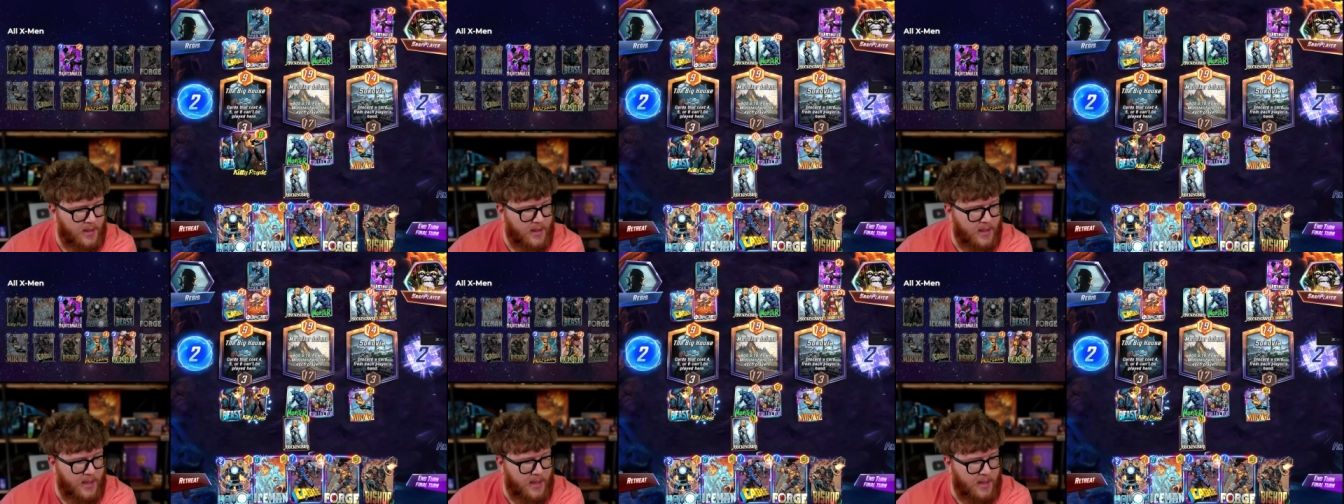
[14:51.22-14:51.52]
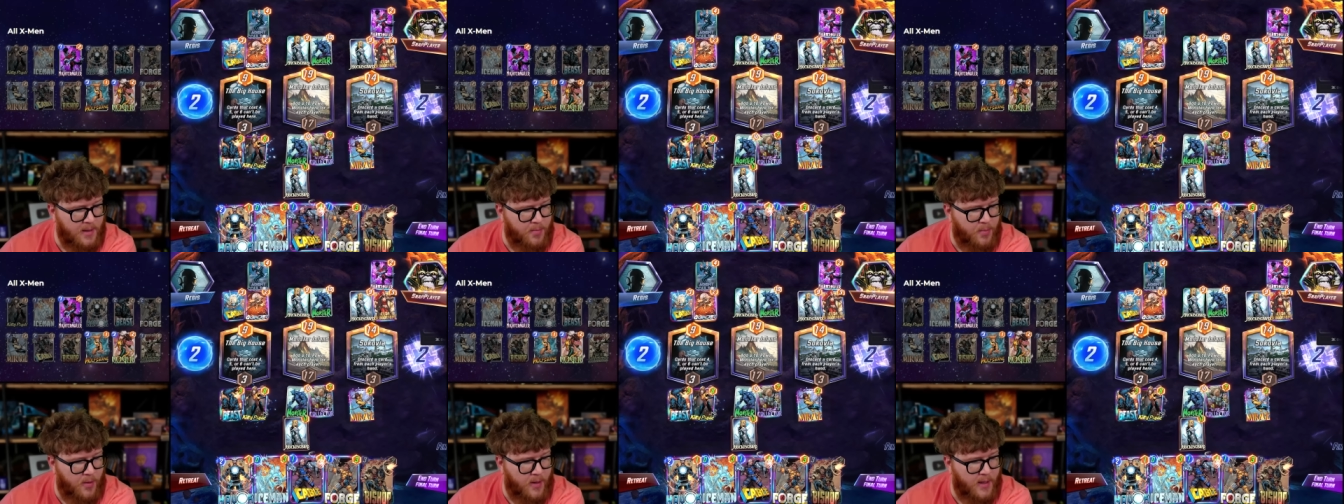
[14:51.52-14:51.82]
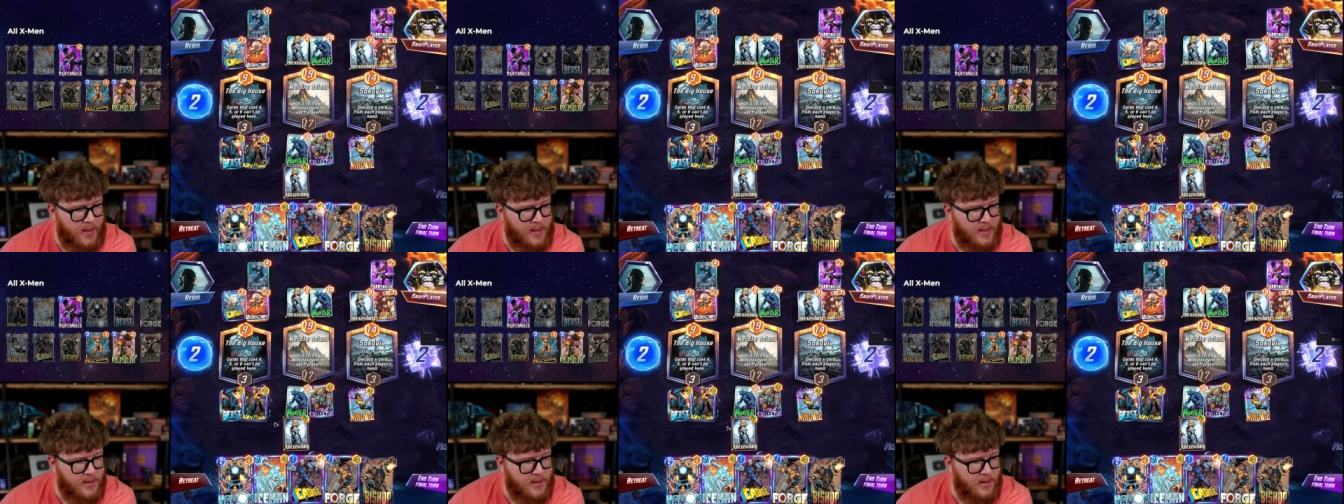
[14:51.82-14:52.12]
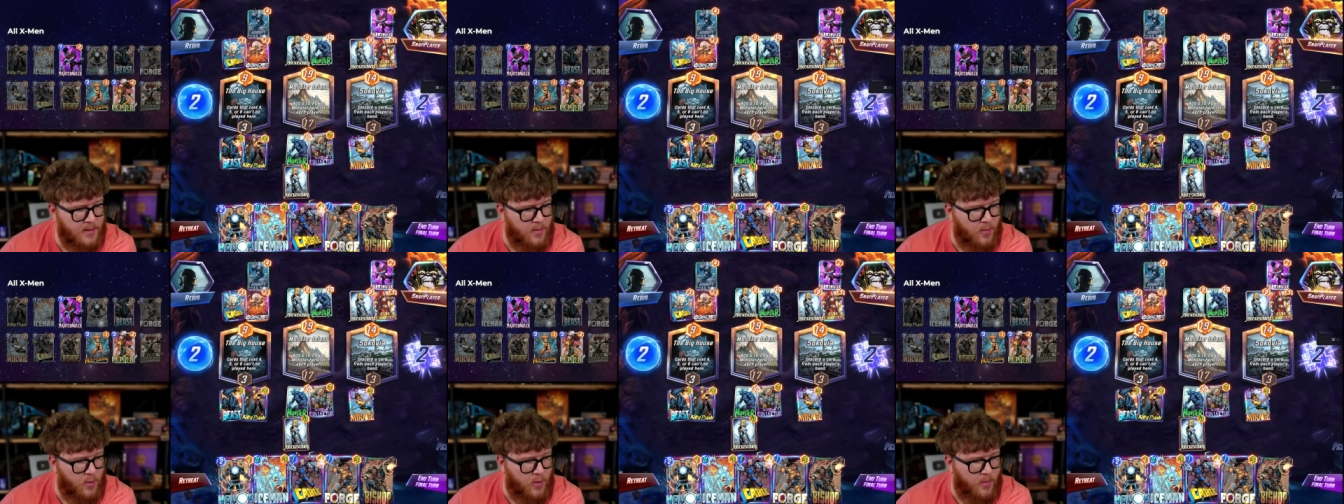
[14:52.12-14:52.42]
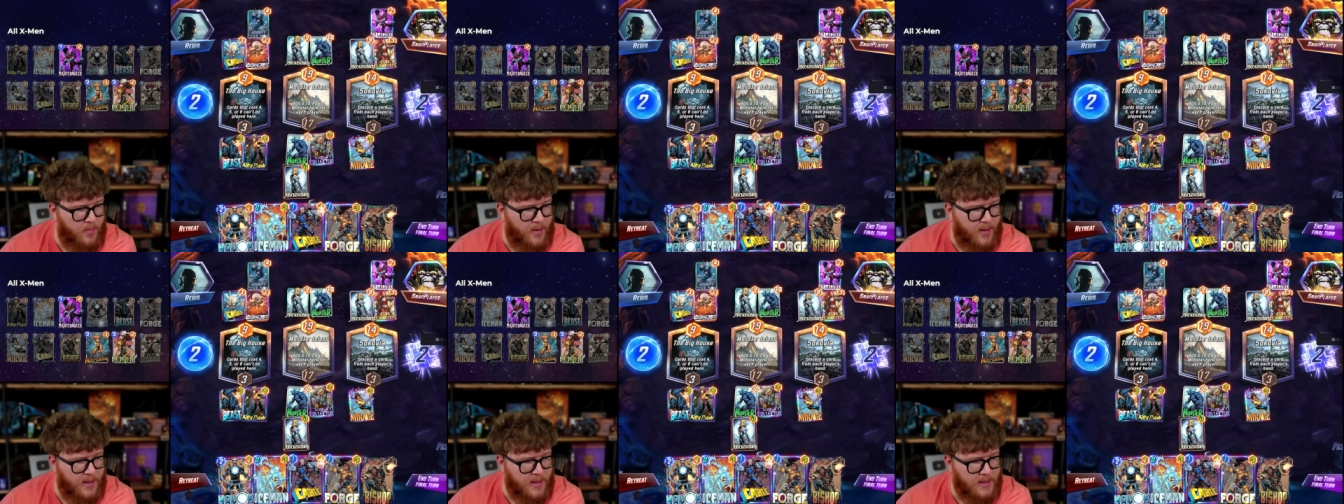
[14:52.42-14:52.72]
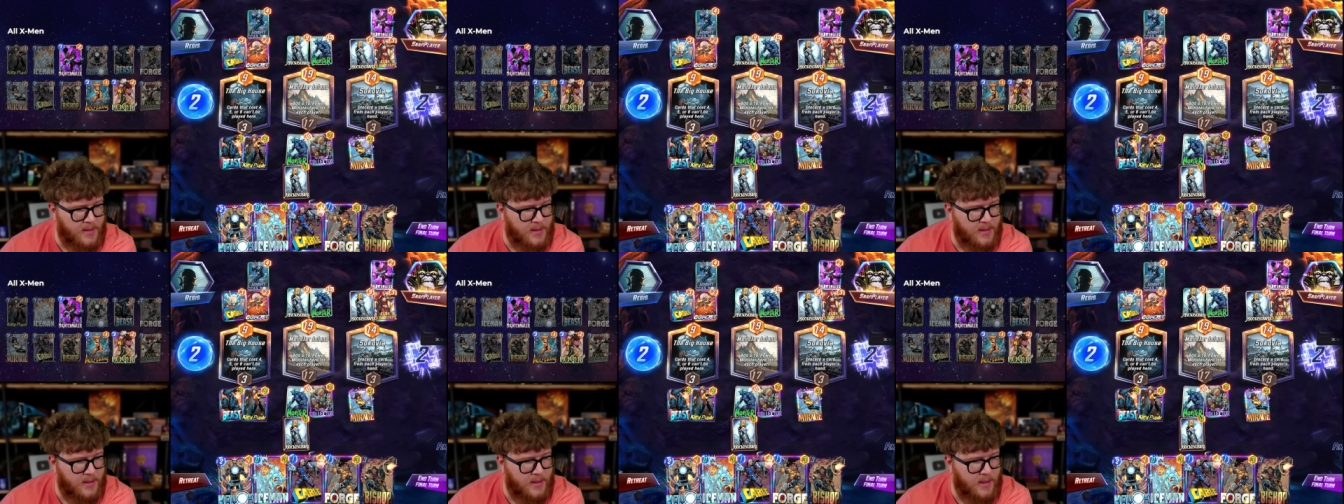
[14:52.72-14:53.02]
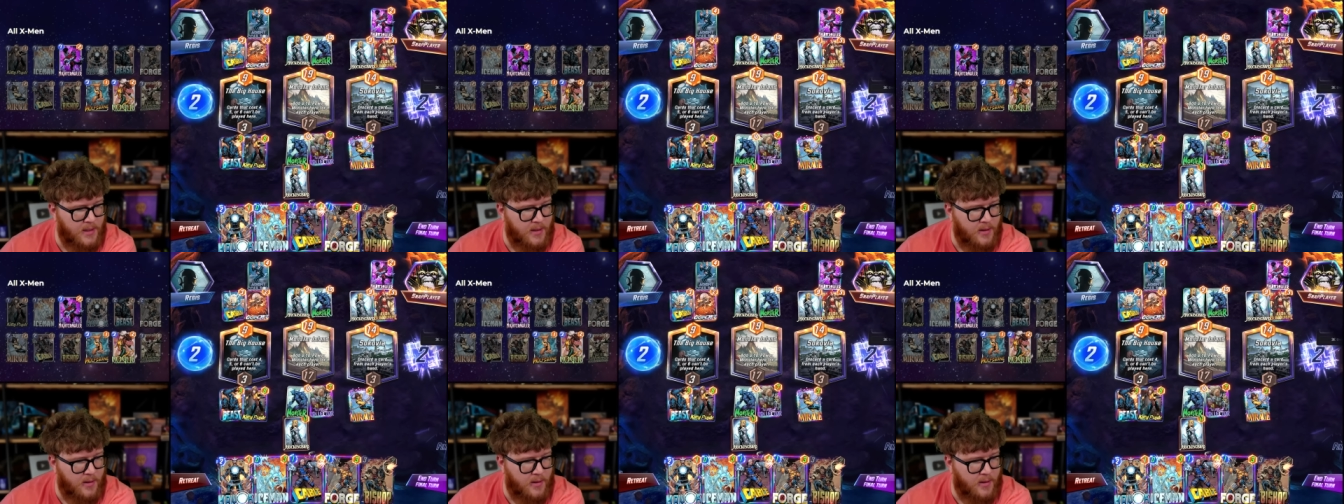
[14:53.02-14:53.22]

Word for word: Kitty Pryde is enormous.